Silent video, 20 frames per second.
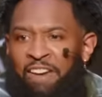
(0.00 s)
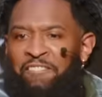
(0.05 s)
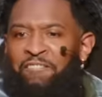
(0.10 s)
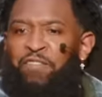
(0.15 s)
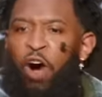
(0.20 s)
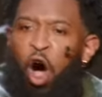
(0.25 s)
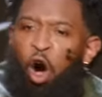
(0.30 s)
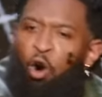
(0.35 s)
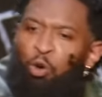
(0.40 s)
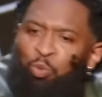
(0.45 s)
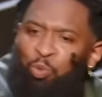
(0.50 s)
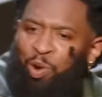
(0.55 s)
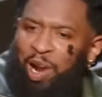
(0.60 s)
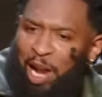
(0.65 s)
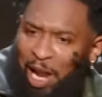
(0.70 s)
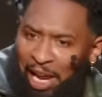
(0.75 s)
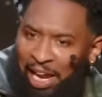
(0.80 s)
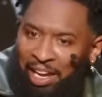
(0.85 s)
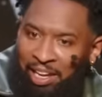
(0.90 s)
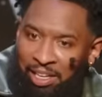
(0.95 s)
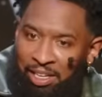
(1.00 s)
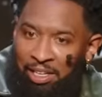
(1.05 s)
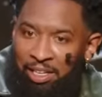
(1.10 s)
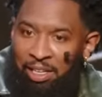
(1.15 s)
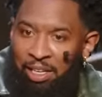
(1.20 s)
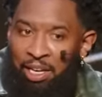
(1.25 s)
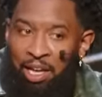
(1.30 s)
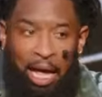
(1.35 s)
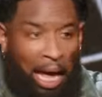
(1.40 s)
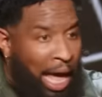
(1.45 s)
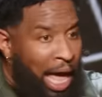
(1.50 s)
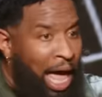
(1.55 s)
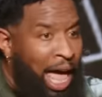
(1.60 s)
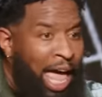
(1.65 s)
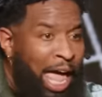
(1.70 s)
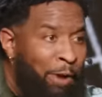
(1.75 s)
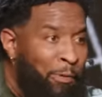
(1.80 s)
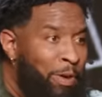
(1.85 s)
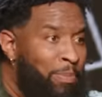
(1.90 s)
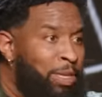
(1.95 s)
Phone ring.
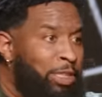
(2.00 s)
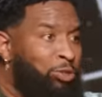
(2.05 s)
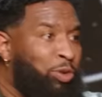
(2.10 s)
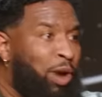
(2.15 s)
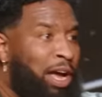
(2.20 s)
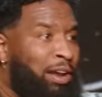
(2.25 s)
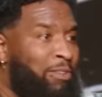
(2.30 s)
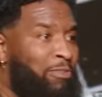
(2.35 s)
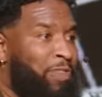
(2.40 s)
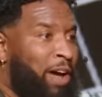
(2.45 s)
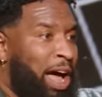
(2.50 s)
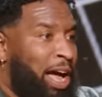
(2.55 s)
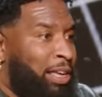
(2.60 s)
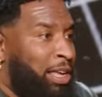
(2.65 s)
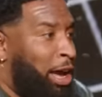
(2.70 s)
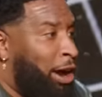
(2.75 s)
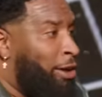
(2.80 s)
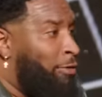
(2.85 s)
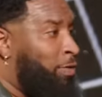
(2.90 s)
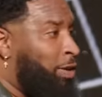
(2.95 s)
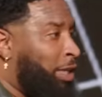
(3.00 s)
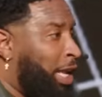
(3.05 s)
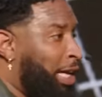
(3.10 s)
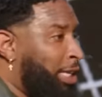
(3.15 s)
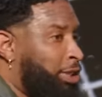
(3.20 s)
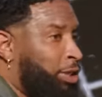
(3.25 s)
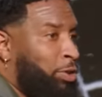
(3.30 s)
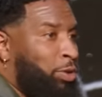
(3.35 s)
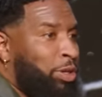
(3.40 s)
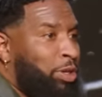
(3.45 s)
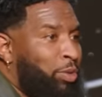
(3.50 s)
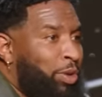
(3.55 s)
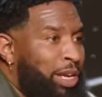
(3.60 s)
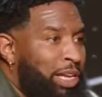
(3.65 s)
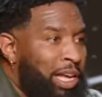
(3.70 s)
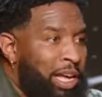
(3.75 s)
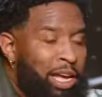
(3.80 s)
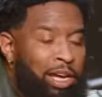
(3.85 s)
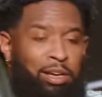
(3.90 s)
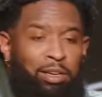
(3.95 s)
Hey, we've been trying to find y'all for like two or three
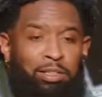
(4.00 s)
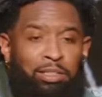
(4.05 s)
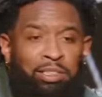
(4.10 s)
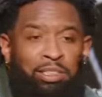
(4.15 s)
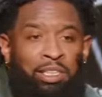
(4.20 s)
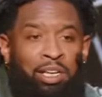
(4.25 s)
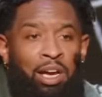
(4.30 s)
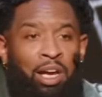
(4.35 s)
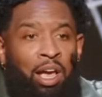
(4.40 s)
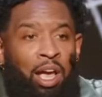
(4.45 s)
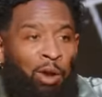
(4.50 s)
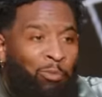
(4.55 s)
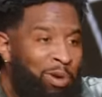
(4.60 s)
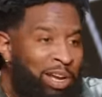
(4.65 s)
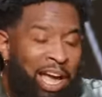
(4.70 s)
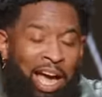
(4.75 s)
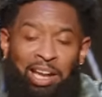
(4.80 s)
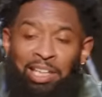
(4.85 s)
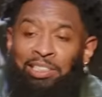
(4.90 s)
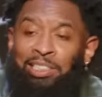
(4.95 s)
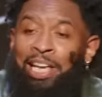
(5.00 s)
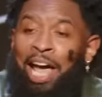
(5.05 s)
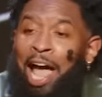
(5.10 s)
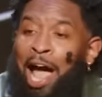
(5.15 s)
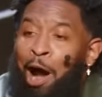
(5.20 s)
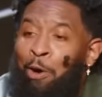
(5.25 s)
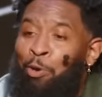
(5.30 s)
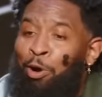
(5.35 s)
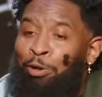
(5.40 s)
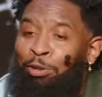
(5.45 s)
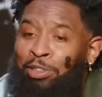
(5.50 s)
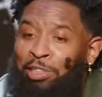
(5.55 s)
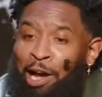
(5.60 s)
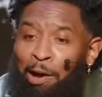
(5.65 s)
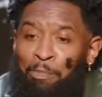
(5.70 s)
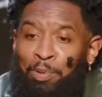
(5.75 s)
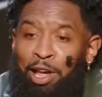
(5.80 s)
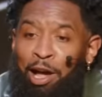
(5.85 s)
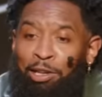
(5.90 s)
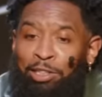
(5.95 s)
years we got a tower on
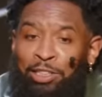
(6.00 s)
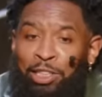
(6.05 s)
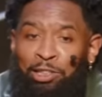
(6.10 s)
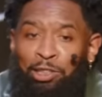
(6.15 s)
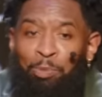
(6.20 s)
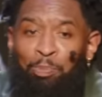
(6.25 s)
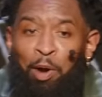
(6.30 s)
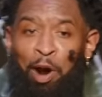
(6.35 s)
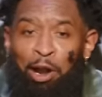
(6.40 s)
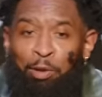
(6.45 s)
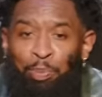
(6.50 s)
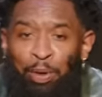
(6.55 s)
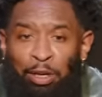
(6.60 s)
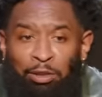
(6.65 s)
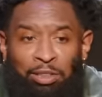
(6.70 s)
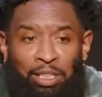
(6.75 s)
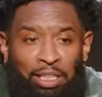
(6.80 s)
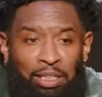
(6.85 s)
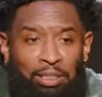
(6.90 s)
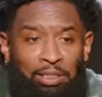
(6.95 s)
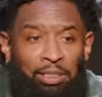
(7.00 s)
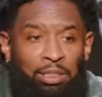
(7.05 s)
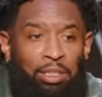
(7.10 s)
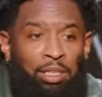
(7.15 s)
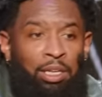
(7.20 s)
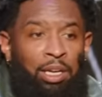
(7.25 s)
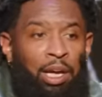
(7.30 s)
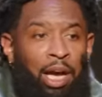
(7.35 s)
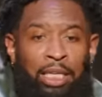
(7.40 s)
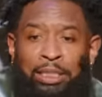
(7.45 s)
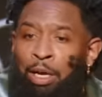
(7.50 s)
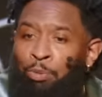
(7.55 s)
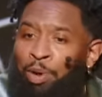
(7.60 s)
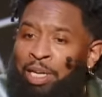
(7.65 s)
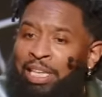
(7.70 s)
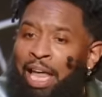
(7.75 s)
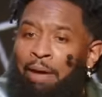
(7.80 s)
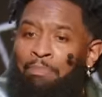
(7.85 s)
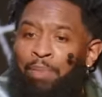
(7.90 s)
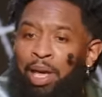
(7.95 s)
top of y'all Central Park building. I said,
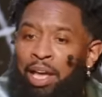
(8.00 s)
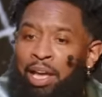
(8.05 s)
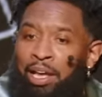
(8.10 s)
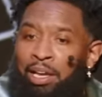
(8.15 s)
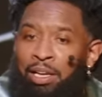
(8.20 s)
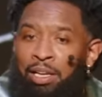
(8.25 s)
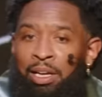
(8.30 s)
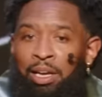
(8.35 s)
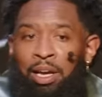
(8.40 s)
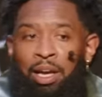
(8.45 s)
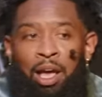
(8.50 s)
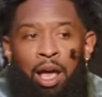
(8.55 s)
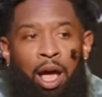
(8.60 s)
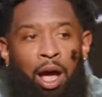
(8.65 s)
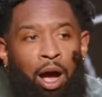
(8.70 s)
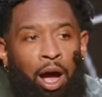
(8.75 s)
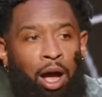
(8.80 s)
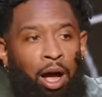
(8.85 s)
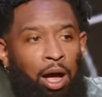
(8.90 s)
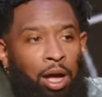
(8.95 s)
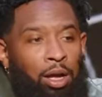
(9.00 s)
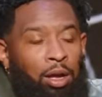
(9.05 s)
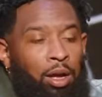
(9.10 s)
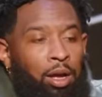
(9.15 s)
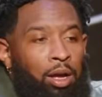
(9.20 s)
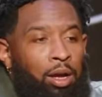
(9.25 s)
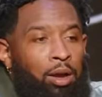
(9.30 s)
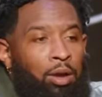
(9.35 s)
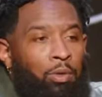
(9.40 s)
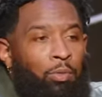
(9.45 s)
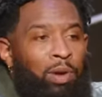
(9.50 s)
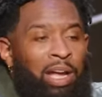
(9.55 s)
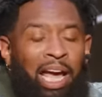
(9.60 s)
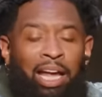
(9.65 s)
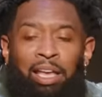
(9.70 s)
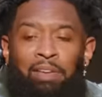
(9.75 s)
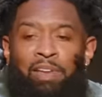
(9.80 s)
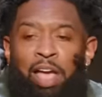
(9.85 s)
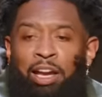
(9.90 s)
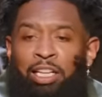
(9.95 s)
what that mean? Uh, we got to
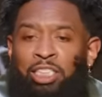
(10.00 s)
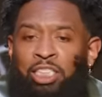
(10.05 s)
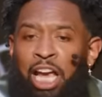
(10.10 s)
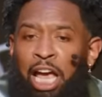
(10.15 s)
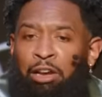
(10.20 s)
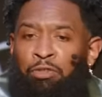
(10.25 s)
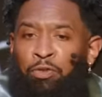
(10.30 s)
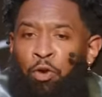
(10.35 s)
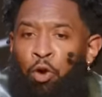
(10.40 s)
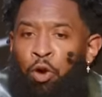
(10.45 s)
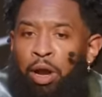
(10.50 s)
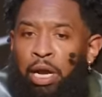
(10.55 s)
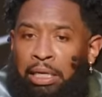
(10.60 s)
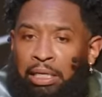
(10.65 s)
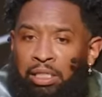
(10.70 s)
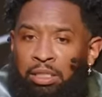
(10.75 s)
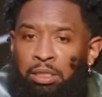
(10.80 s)
give y'all a check for it.